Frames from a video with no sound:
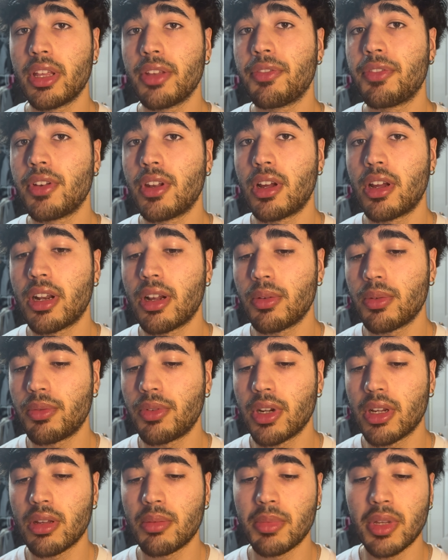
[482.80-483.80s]
If not, I would
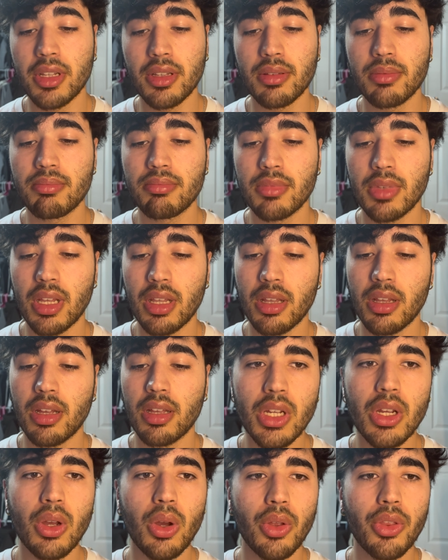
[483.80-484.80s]
recommend a
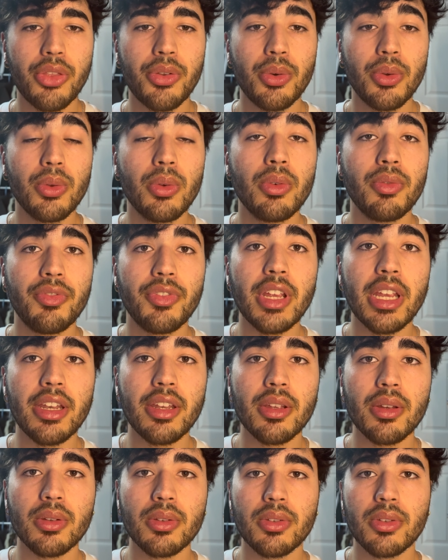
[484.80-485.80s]
lot go through
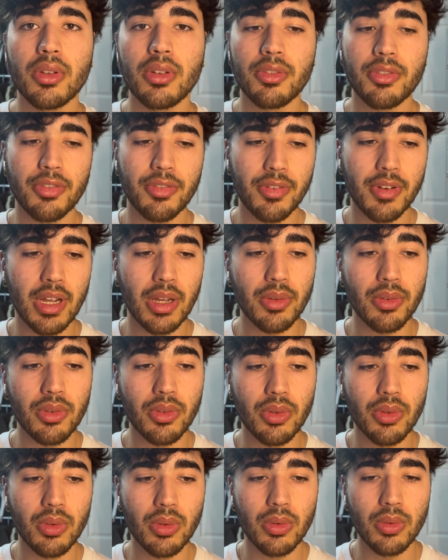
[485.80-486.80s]
videos of how
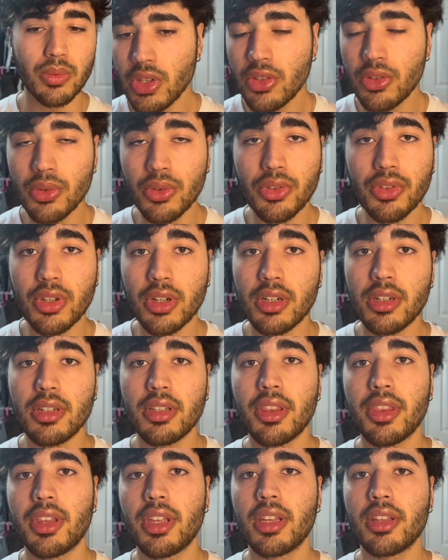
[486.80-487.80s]
to do
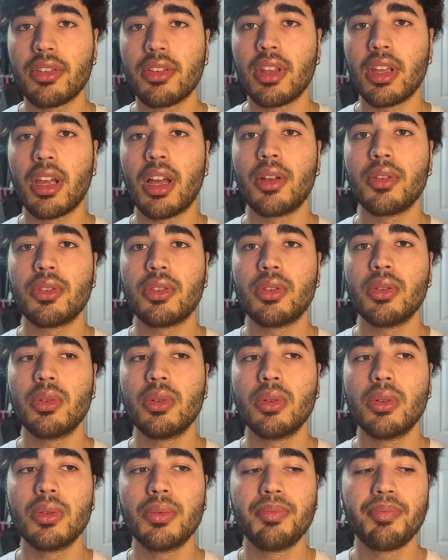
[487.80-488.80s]
certain things, like how
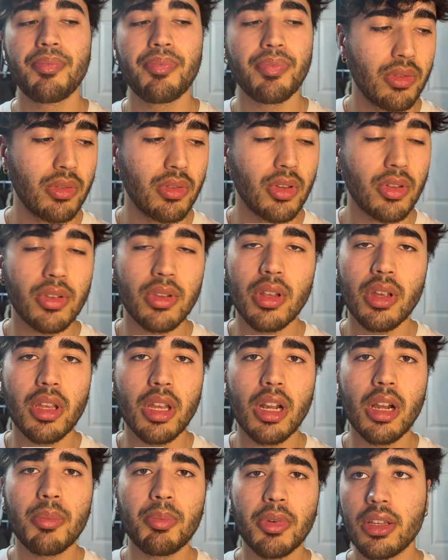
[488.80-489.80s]
to just look it
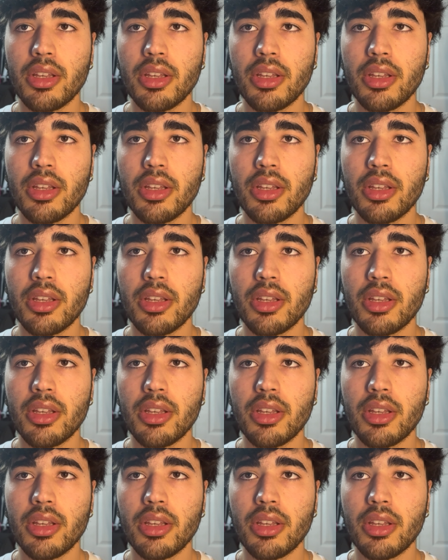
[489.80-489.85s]
up